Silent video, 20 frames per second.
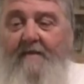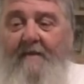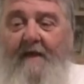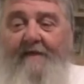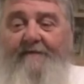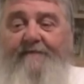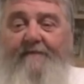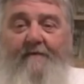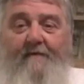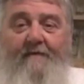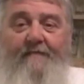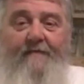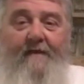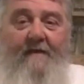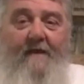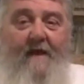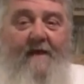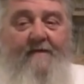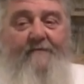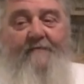that's the only
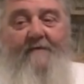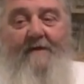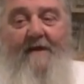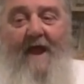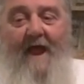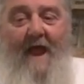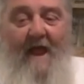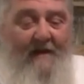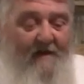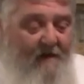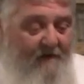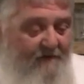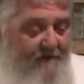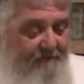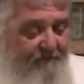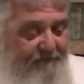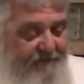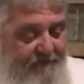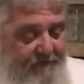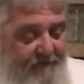thing I can really hack on them.